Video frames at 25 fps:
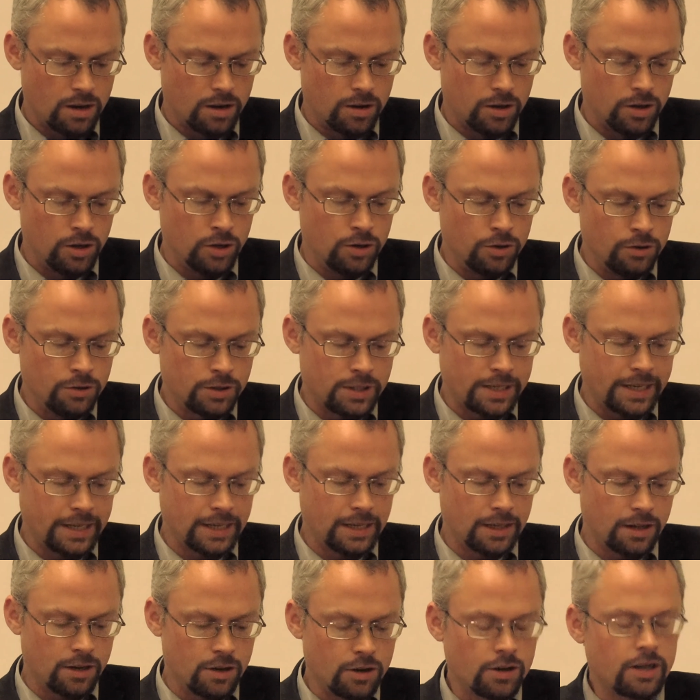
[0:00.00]

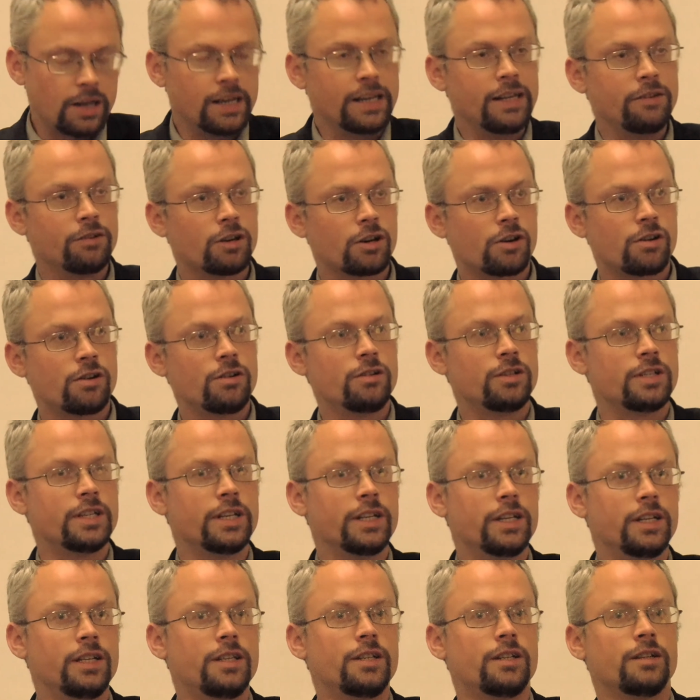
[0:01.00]
using locally
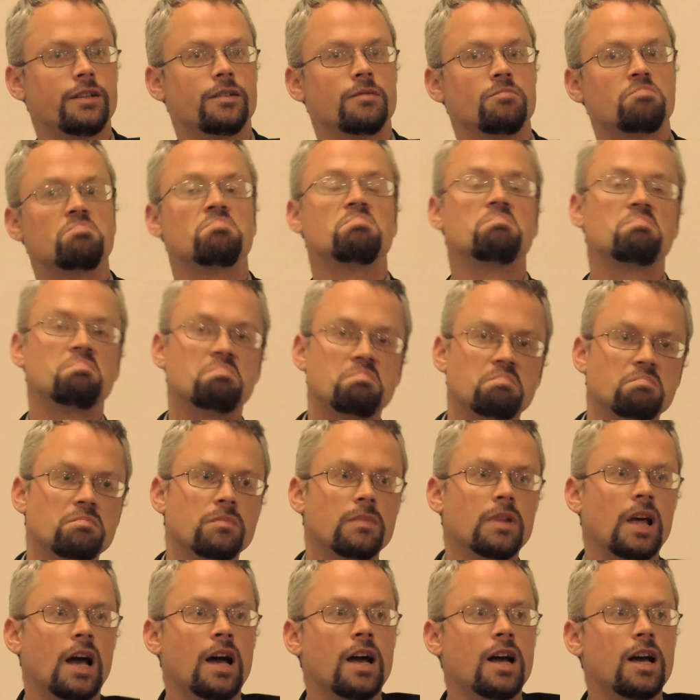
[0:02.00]
recruited
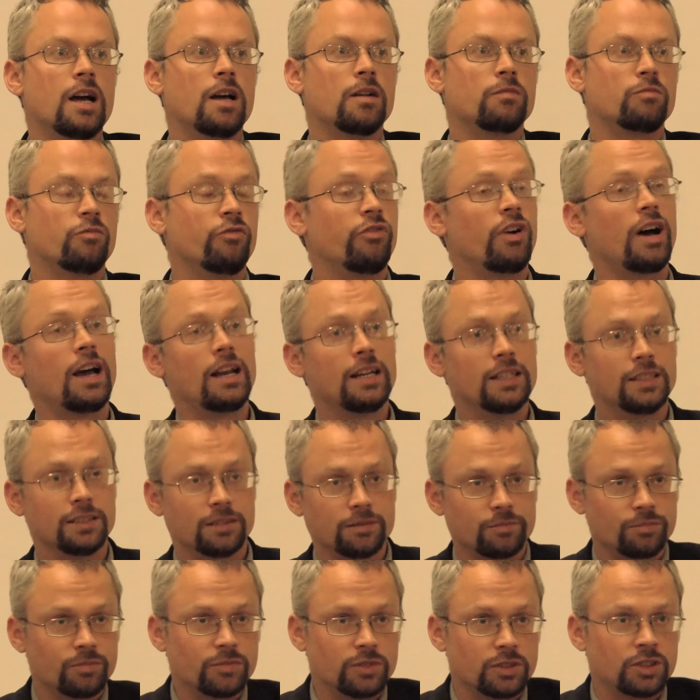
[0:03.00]

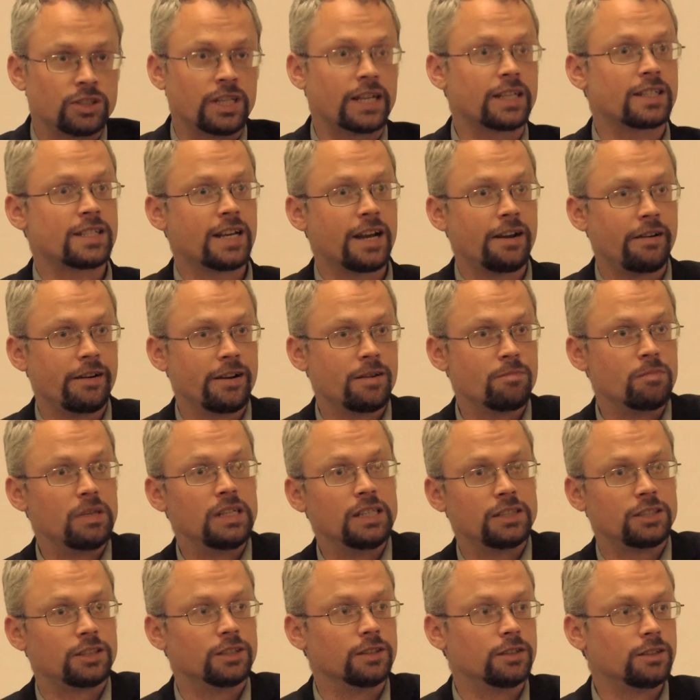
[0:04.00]
violent sectarian
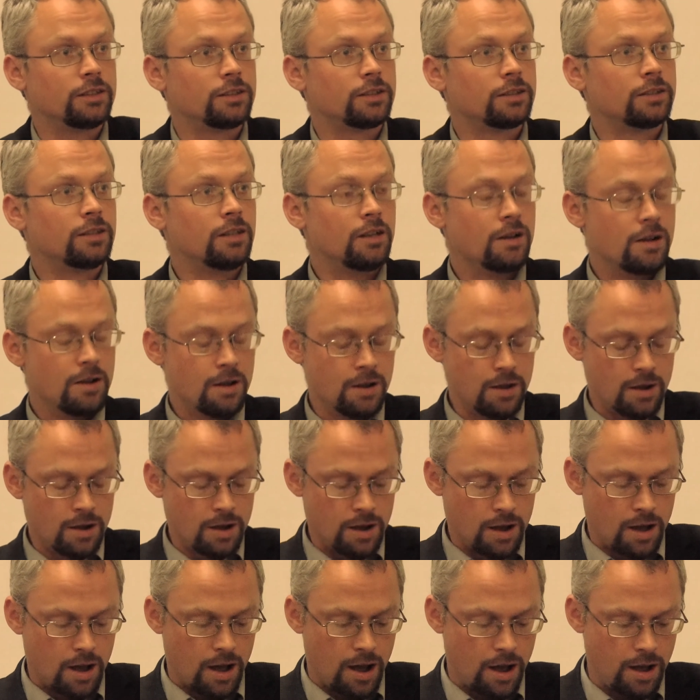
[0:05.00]
militias,
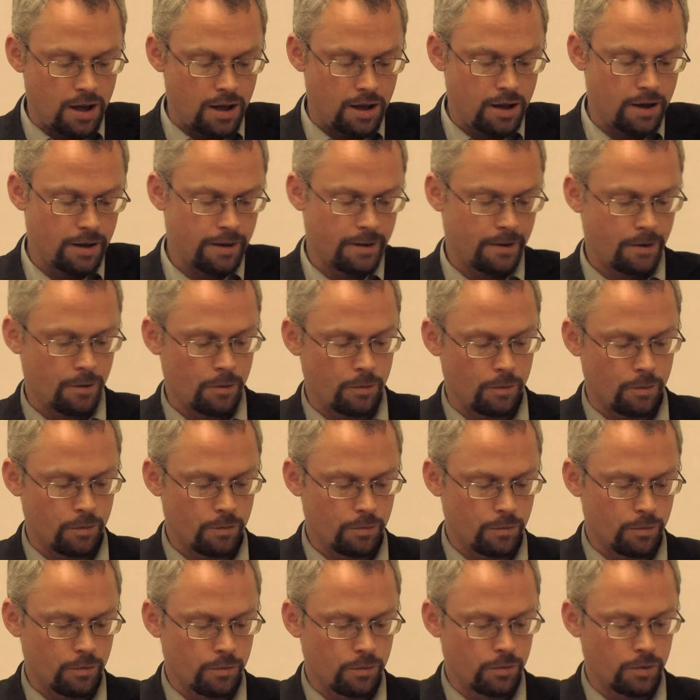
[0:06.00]

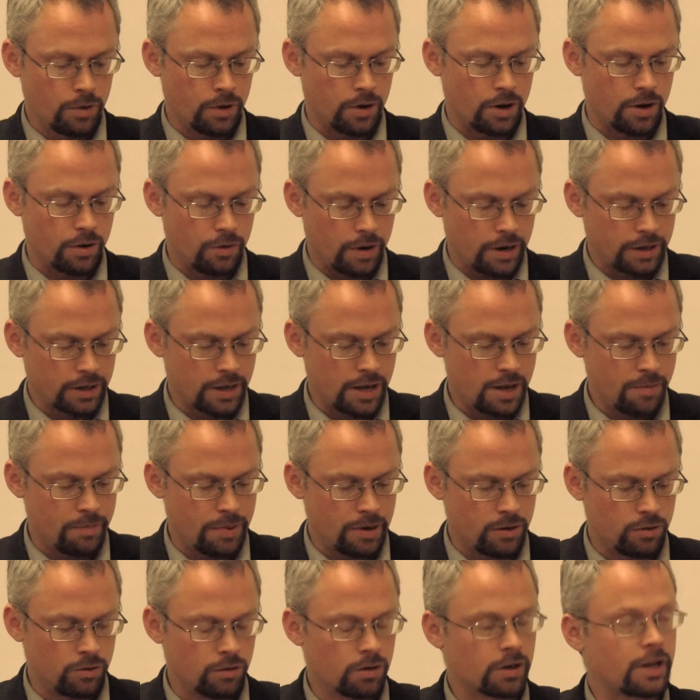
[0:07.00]
and keep
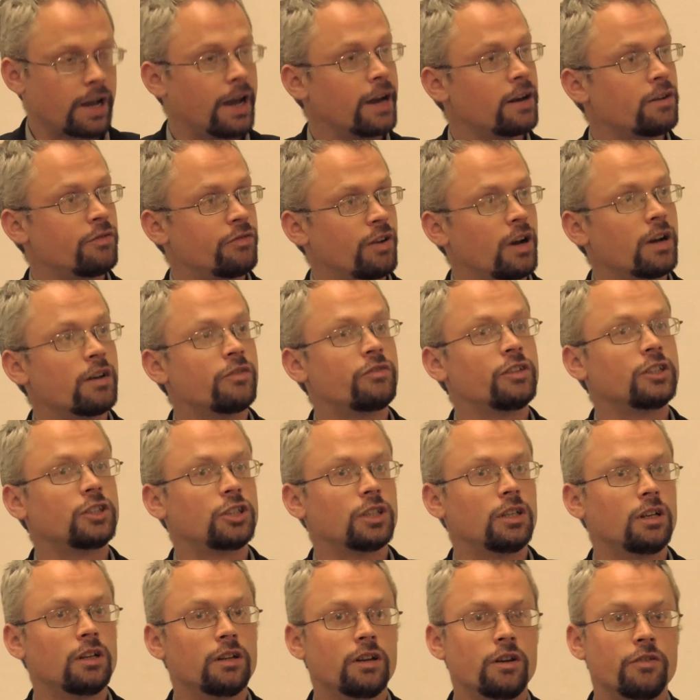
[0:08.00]
it all kind of
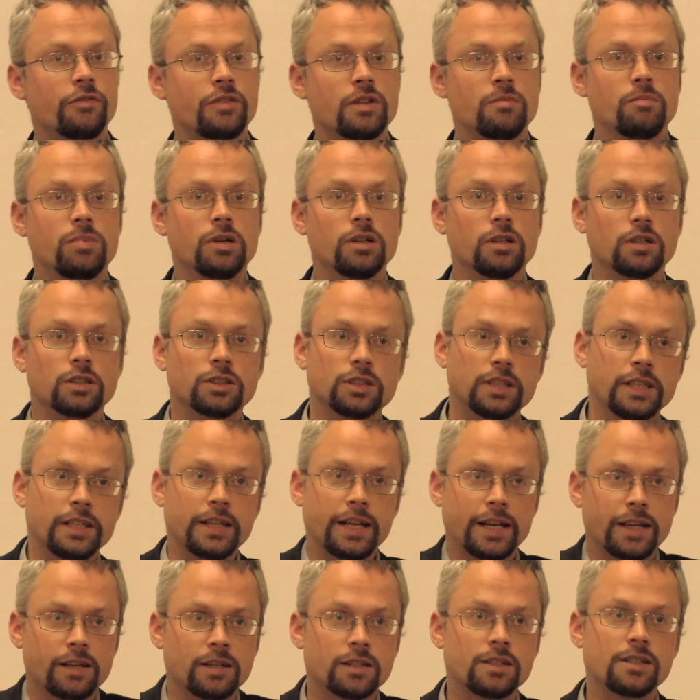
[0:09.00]
unofficial and off the books, and
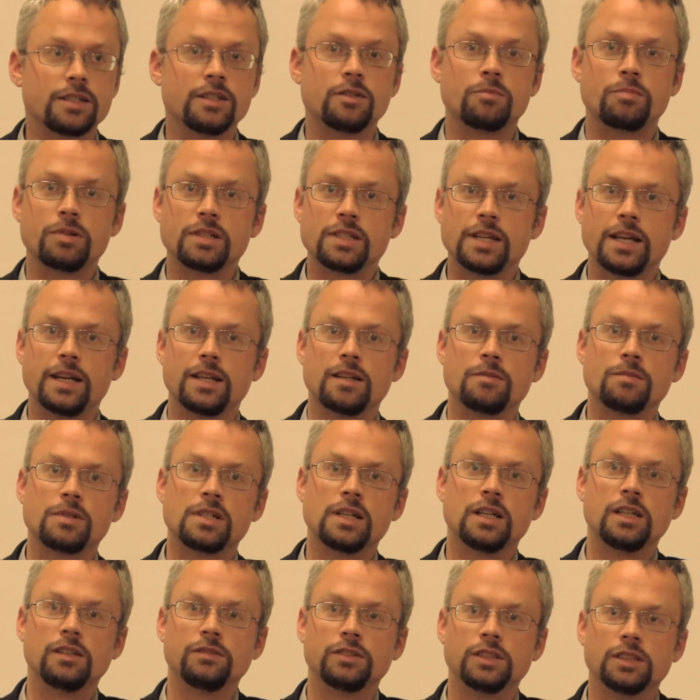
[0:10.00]
they can still present
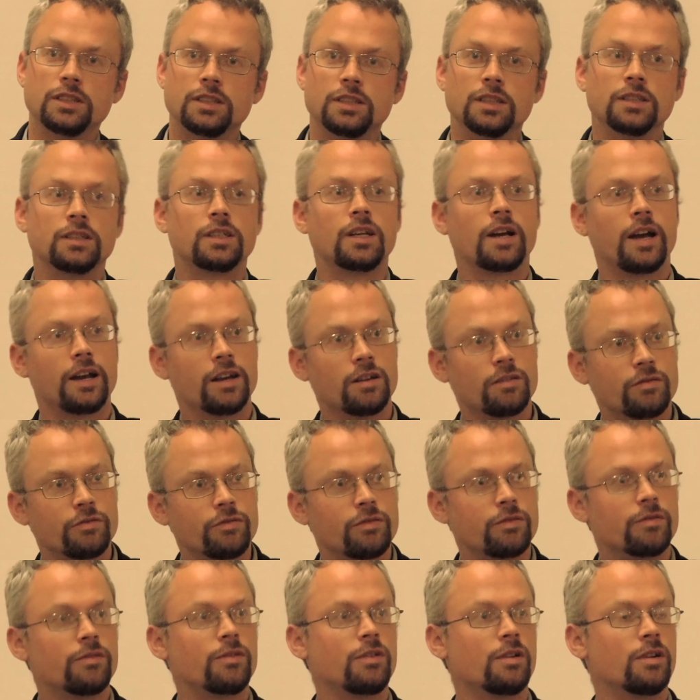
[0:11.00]
themselves as the kind of
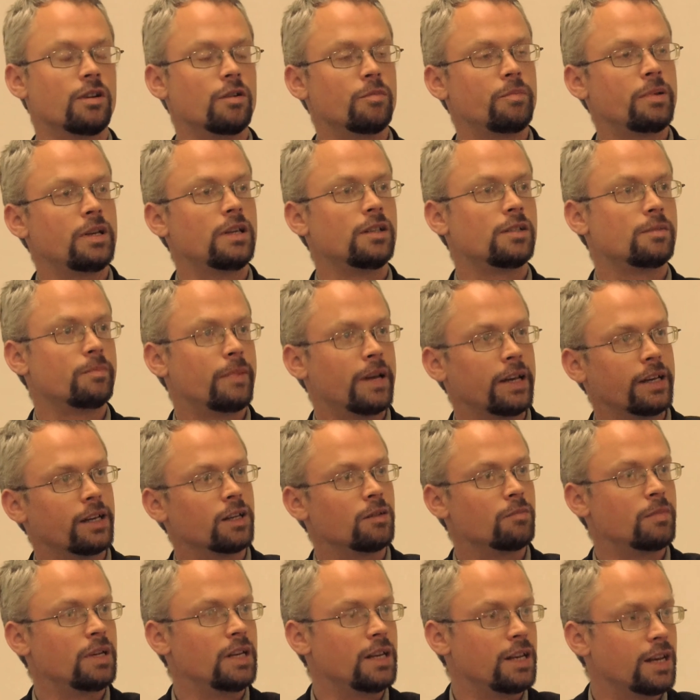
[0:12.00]

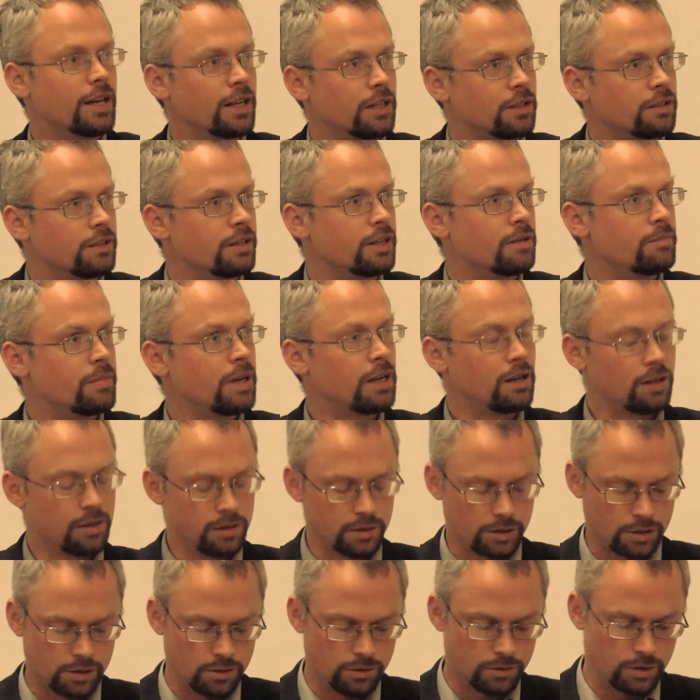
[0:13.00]
peacemaking mediator in the middle
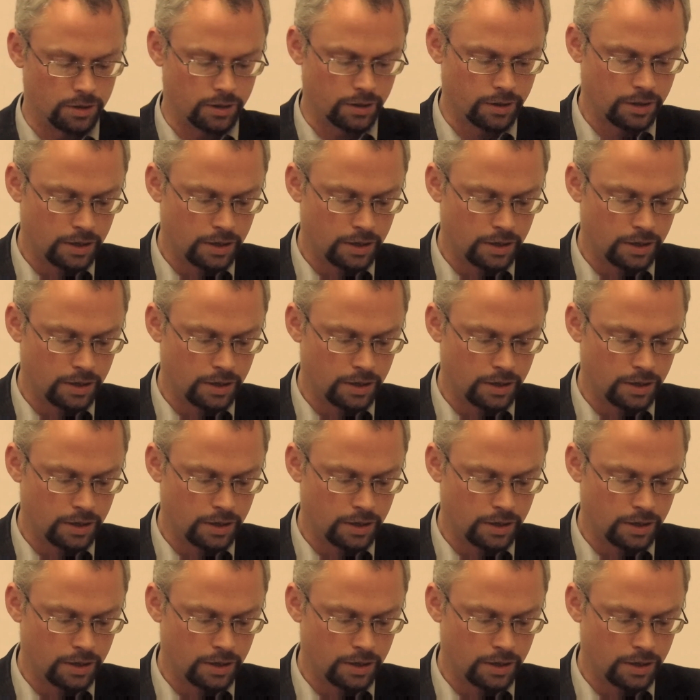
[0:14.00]
and so on.